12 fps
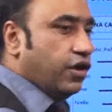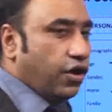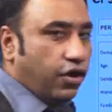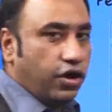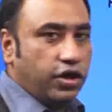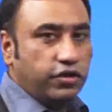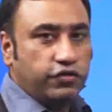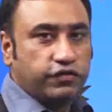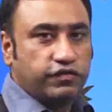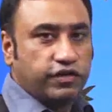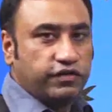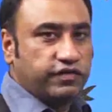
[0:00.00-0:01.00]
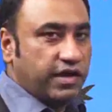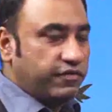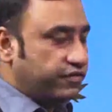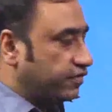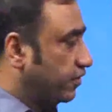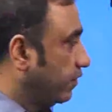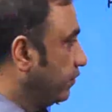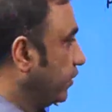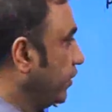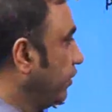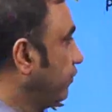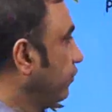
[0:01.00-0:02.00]
All those things, diversity of the
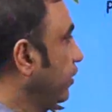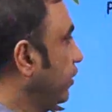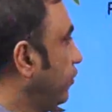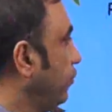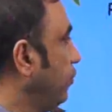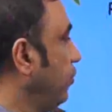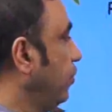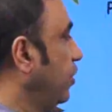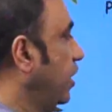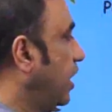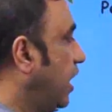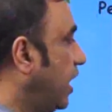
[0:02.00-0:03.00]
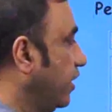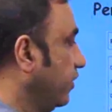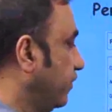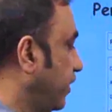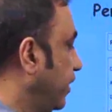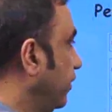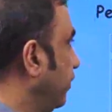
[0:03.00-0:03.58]
needs we need to understand.